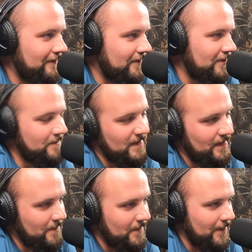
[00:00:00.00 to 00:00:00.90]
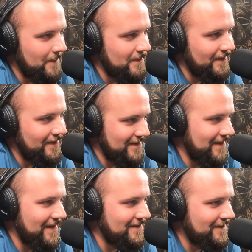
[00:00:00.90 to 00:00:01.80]
Did you make that up off the top of your head? Is that no.
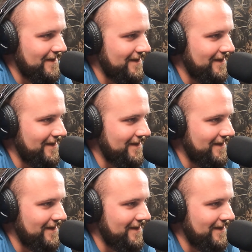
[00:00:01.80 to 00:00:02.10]
actually radio?